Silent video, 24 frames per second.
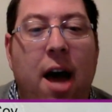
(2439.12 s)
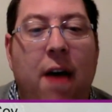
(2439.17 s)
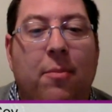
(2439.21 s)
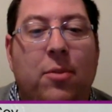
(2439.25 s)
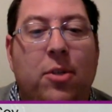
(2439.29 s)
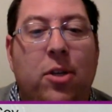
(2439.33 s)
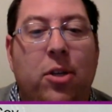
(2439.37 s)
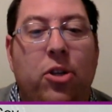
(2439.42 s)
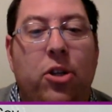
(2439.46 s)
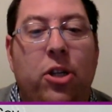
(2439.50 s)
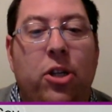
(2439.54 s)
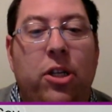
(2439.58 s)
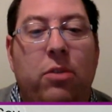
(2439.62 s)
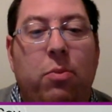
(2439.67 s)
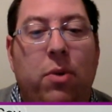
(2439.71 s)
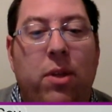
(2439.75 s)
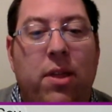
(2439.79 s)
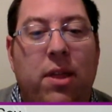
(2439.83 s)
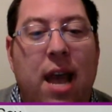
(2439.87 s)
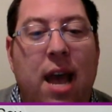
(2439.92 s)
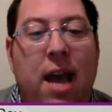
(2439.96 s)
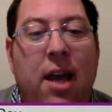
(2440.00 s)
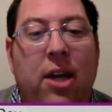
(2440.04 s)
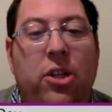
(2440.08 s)
So just
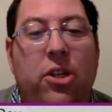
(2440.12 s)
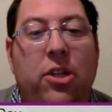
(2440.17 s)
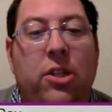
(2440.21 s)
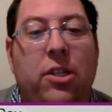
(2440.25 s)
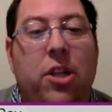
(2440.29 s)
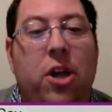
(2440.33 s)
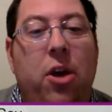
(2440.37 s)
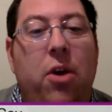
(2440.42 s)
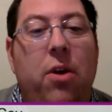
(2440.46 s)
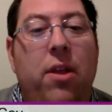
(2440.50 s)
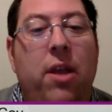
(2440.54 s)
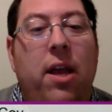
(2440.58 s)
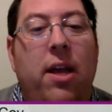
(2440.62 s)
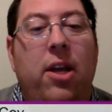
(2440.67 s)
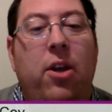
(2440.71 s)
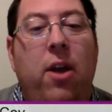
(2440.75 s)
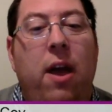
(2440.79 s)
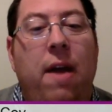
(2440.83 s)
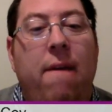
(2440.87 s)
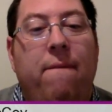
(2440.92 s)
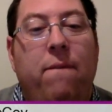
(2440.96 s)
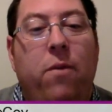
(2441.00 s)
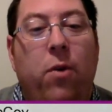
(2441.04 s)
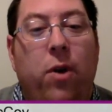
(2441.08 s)
with that, just knowing that you
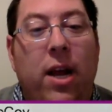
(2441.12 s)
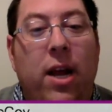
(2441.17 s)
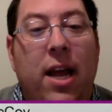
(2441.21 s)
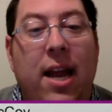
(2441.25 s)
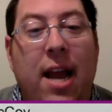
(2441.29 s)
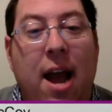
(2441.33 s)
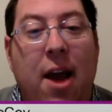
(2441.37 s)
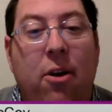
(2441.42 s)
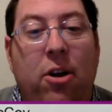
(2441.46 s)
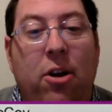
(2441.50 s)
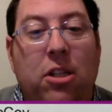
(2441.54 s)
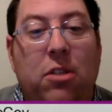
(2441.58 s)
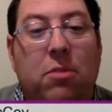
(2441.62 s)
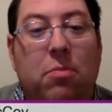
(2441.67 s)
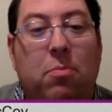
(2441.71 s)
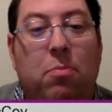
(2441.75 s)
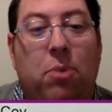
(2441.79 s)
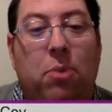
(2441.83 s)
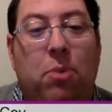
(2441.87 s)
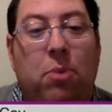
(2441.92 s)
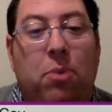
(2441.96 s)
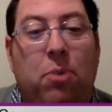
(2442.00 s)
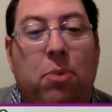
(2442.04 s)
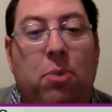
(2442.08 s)
have 48 hours
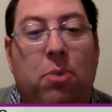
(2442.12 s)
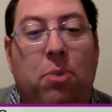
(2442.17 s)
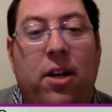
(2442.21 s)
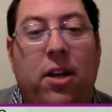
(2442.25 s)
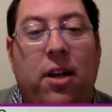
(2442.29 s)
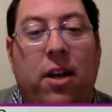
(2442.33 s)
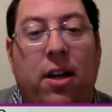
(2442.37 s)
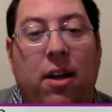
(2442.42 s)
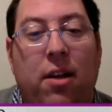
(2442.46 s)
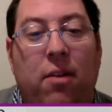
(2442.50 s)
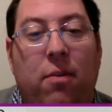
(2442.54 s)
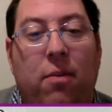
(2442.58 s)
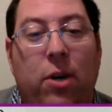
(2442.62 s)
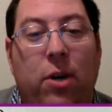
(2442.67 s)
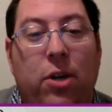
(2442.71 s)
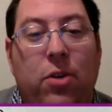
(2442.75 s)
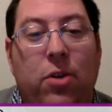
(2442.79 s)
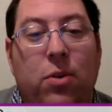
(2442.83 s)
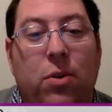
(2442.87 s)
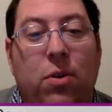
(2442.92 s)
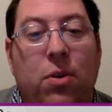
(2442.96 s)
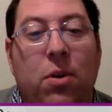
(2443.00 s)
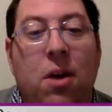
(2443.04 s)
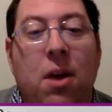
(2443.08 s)
prior to
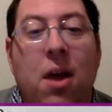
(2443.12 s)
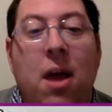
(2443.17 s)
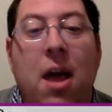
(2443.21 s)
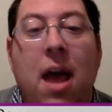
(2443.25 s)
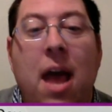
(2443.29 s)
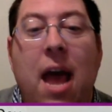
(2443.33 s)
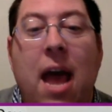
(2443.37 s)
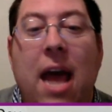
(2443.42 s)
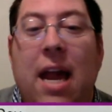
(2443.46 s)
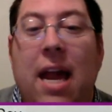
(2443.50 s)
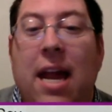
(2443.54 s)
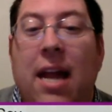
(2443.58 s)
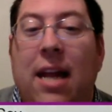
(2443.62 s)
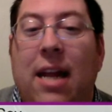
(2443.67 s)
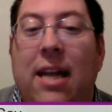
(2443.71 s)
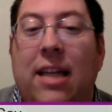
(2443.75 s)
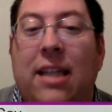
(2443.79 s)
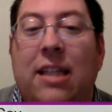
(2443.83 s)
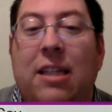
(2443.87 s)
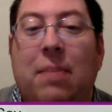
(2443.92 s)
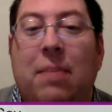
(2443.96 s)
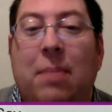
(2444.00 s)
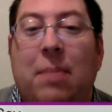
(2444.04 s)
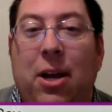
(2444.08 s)
ritual, and
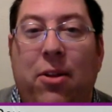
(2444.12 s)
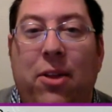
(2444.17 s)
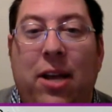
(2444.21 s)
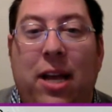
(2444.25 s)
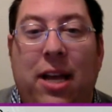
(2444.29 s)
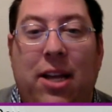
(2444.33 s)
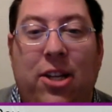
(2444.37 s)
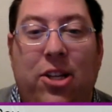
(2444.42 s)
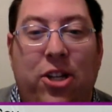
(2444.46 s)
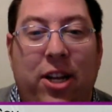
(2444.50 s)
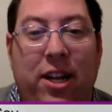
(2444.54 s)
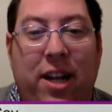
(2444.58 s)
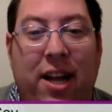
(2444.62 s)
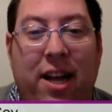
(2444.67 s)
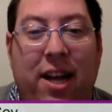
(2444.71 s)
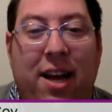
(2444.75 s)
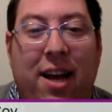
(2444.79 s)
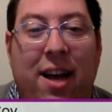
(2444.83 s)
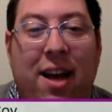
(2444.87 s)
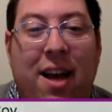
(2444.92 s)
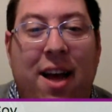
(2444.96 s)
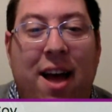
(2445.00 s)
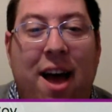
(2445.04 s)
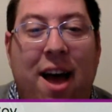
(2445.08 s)
it needs to be on the
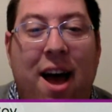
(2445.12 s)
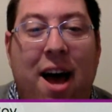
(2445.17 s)
agenda.